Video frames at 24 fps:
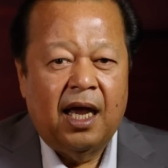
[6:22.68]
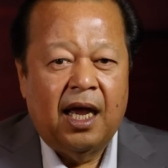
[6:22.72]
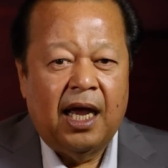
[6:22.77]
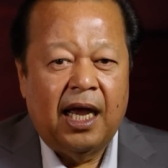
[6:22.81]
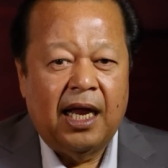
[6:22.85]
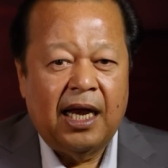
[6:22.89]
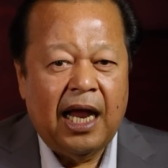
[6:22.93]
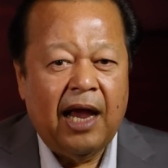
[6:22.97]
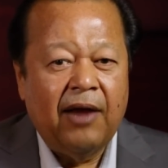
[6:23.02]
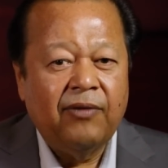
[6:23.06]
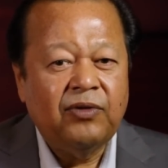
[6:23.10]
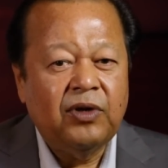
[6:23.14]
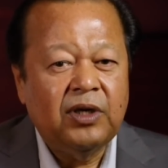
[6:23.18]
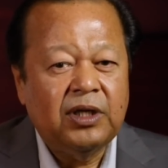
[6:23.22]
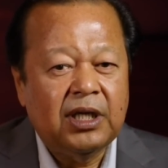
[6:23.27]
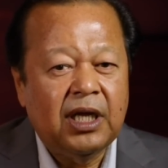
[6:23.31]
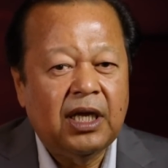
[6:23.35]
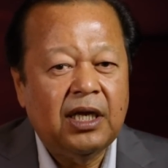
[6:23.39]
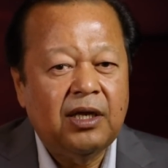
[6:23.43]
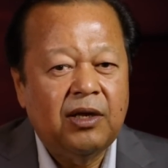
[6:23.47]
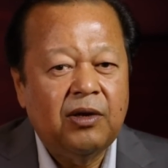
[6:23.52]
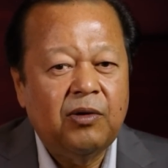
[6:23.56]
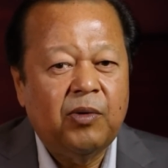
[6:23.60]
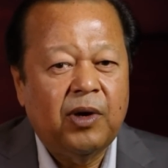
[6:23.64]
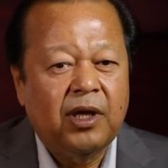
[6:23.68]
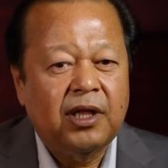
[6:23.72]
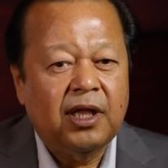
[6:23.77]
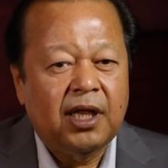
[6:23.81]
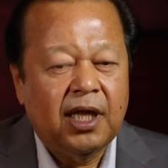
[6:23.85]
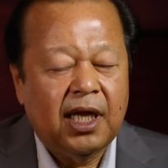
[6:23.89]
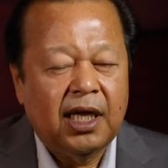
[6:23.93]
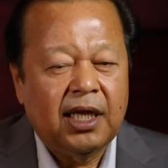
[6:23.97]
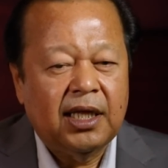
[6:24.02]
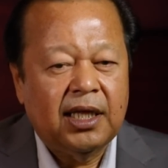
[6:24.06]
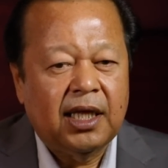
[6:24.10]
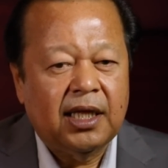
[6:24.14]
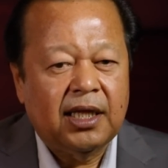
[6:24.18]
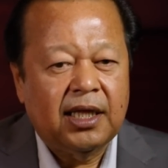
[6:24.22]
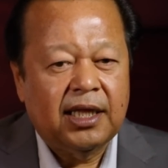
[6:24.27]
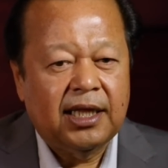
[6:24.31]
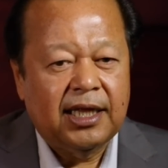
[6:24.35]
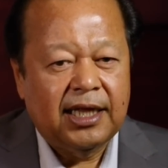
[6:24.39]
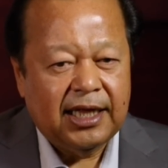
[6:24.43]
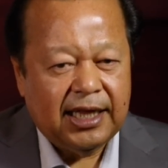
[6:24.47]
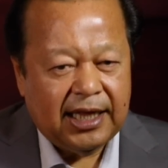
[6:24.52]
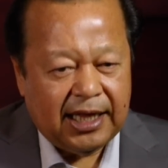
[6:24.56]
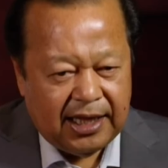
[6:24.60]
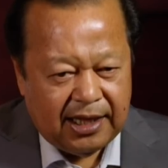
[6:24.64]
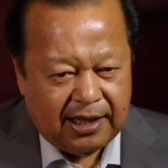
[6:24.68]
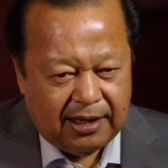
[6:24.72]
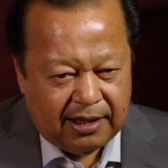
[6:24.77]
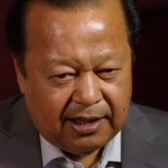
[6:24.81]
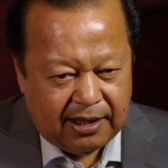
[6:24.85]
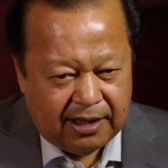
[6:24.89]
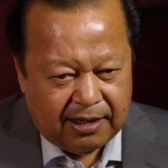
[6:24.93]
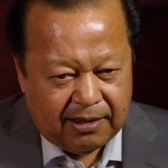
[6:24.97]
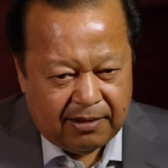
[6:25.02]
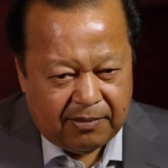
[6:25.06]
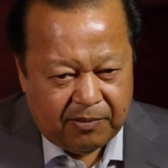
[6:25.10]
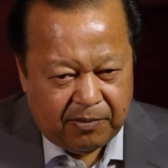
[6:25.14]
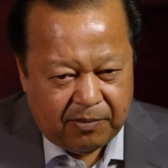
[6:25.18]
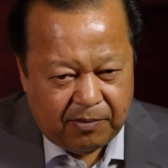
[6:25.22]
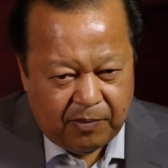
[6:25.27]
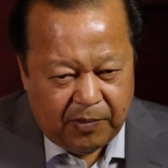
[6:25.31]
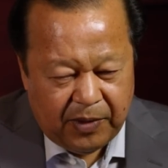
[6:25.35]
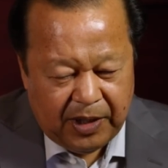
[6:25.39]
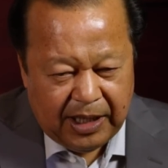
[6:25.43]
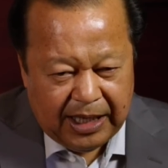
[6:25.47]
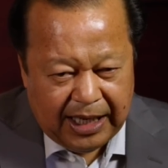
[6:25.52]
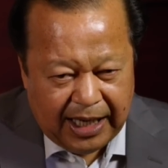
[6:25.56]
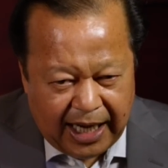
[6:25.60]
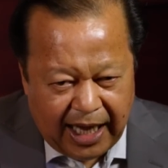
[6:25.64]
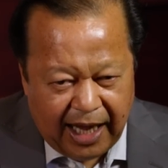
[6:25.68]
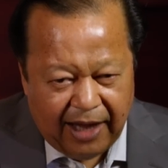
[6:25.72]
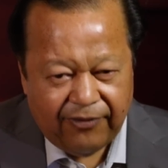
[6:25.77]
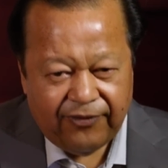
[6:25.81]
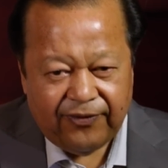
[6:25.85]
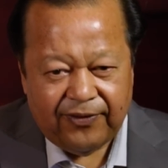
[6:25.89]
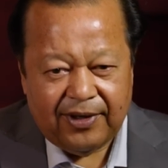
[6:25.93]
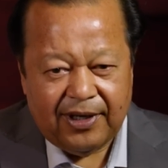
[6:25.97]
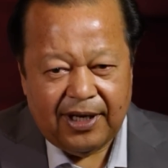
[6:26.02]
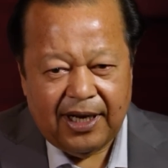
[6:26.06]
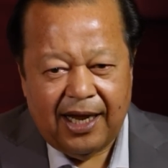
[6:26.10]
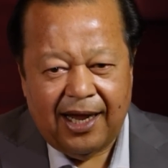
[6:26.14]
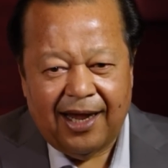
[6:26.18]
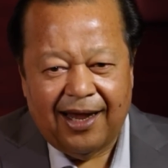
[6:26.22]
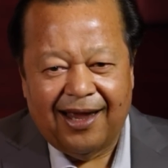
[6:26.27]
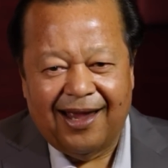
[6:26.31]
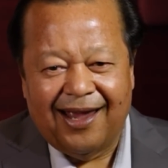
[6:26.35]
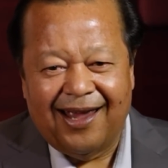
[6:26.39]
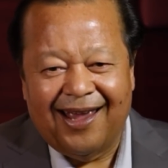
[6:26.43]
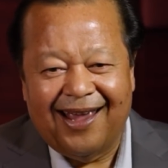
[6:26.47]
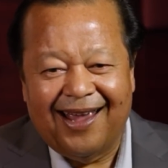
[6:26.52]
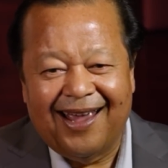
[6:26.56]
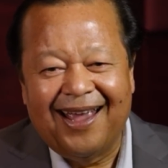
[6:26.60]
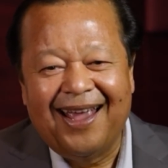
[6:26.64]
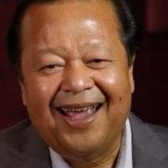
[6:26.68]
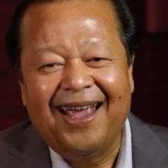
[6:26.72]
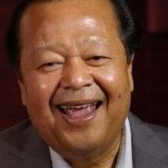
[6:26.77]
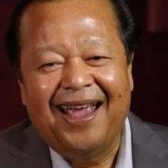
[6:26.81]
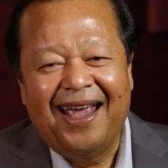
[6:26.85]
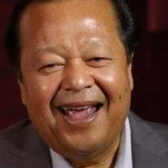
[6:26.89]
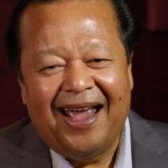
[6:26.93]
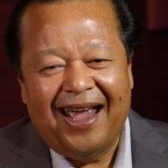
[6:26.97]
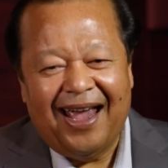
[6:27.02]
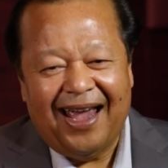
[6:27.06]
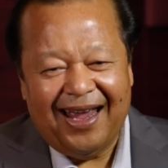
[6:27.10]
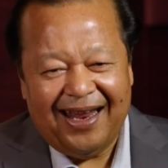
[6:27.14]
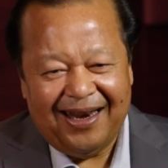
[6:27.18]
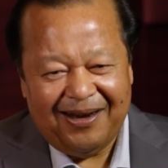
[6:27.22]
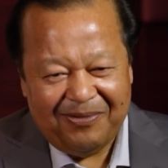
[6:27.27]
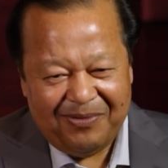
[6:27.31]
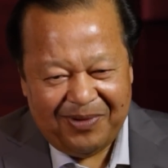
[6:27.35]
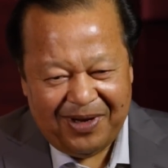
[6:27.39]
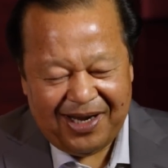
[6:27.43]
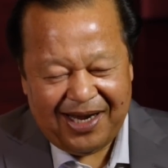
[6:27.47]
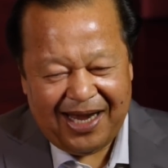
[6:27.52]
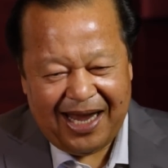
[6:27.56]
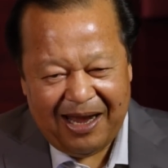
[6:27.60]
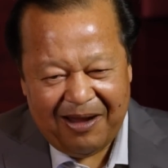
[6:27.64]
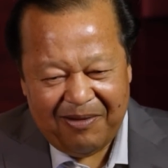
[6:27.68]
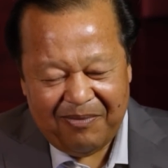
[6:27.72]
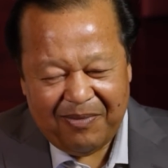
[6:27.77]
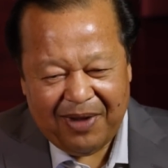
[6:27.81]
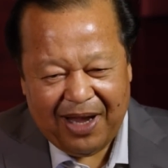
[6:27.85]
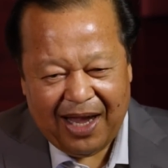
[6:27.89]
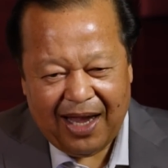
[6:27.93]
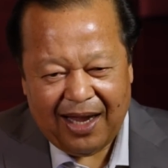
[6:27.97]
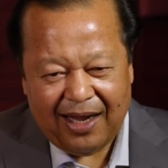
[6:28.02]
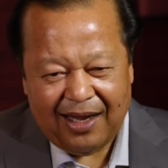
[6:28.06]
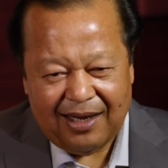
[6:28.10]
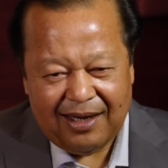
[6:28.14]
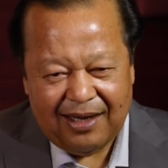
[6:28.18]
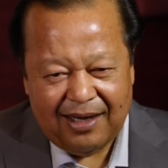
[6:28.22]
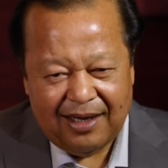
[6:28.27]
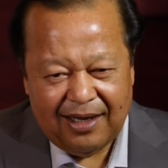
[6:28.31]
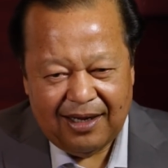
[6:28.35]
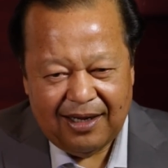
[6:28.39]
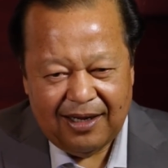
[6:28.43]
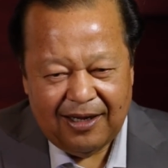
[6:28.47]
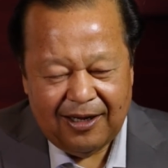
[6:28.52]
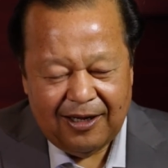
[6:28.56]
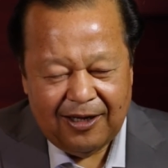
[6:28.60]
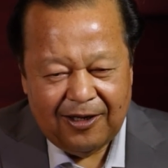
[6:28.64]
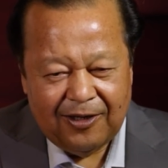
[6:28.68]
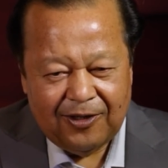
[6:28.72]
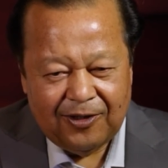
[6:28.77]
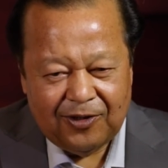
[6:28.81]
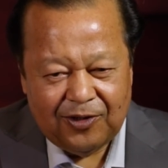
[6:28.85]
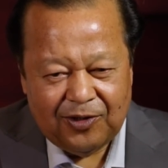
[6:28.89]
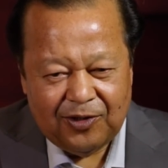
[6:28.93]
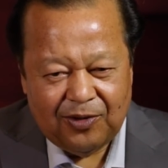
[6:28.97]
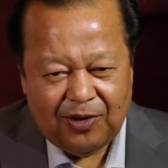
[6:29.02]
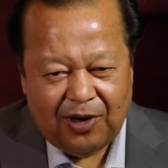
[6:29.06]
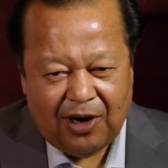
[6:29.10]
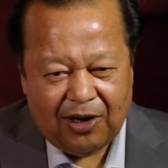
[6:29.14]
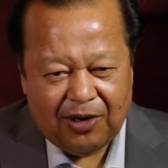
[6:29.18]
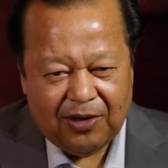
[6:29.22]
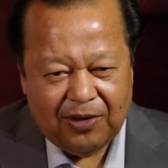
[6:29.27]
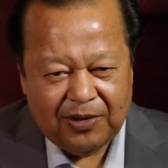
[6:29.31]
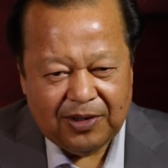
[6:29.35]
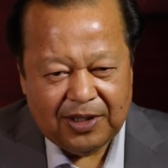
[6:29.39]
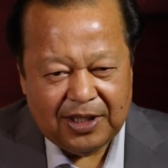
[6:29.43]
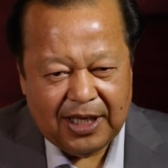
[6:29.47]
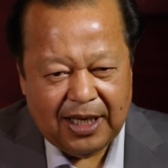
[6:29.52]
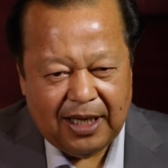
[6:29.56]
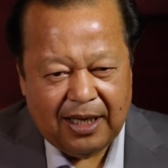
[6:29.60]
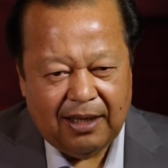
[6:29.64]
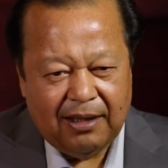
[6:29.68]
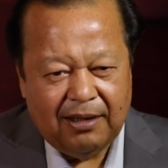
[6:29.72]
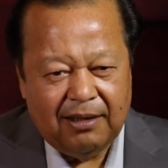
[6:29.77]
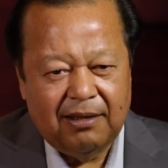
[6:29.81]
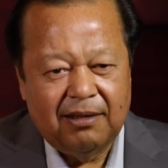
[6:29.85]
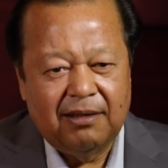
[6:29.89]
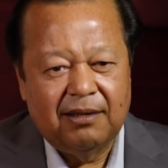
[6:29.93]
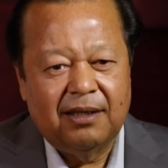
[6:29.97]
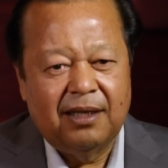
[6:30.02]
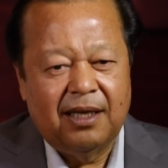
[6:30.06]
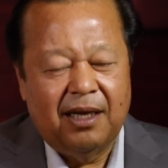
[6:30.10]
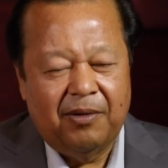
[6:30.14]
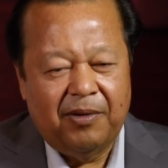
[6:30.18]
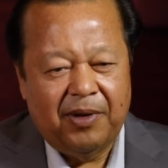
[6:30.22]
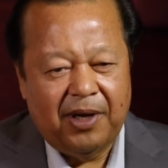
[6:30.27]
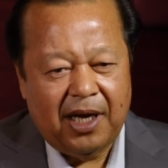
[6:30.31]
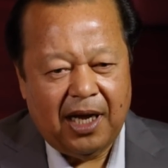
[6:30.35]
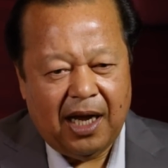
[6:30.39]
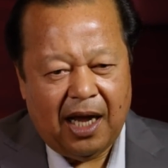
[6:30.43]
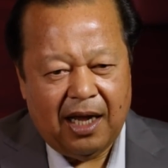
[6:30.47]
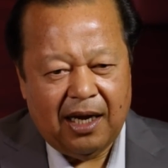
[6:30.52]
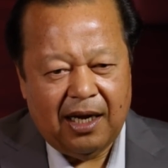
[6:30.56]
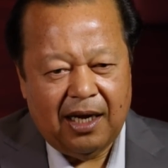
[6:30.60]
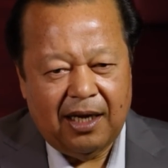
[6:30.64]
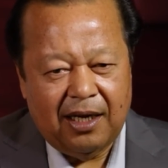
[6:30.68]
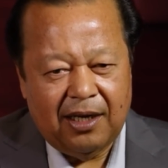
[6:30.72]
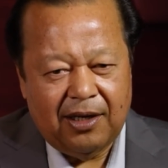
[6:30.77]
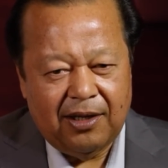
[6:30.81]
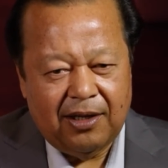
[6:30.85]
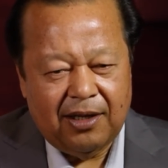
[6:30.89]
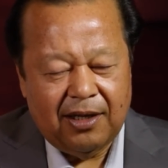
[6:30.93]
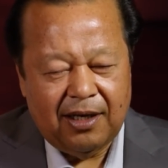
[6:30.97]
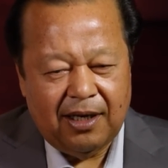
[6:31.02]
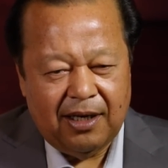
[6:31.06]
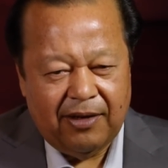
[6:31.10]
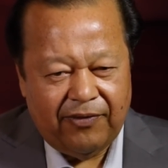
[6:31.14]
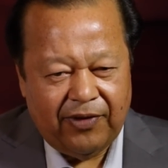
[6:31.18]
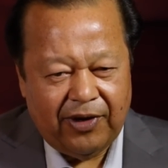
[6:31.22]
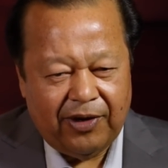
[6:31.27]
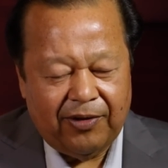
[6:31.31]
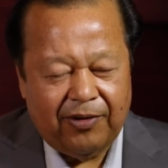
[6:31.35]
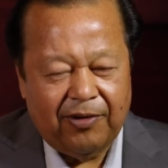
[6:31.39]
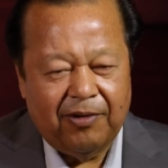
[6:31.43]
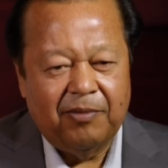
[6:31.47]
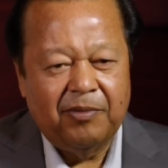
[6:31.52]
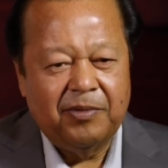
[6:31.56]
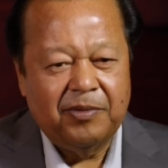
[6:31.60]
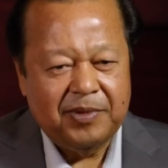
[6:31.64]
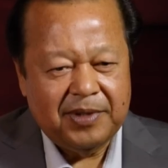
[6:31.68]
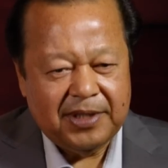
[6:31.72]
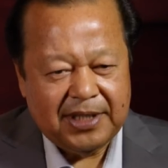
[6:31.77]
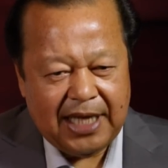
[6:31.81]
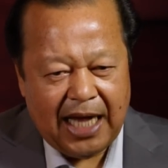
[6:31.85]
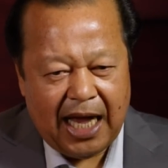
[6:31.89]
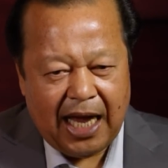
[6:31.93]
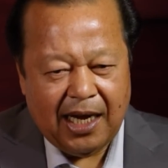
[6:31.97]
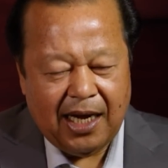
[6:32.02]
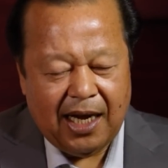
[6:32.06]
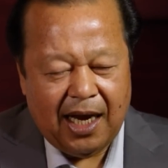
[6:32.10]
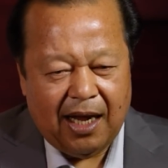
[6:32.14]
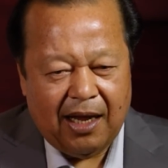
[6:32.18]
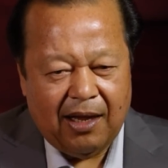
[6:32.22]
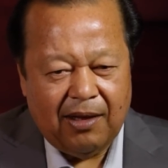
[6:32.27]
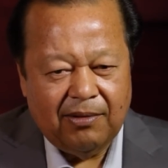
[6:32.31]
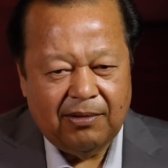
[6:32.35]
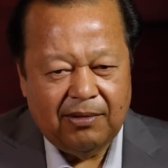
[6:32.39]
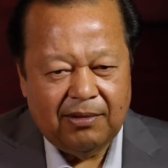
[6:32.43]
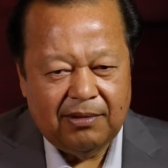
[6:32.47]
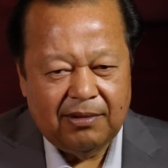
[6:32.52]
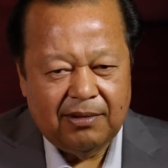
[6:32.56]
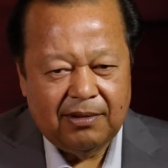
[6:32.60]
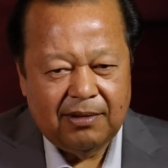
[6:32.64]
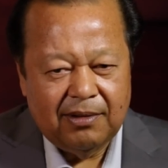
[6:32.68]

And I have to tell you one thing, that we left and we came back to our hotel and we got into the living room, sat down.